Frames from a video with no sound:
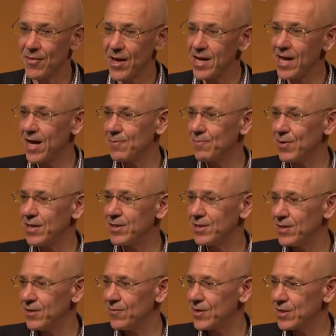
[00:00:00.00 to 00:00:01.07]
they had
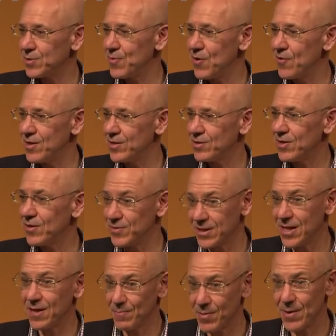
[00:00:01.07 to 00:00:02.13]
plenty of experience of
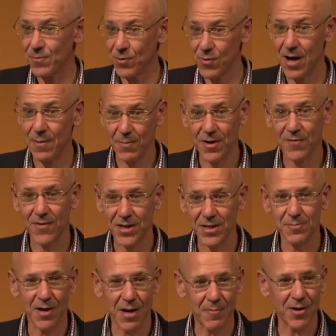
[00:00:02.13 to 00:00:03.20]
seeing people who had been
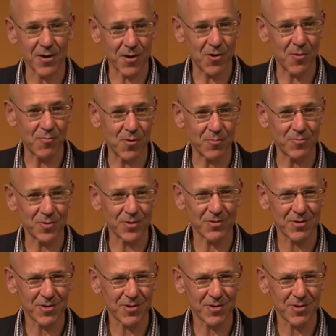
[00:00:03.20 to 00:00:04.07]
affected by mental health problems.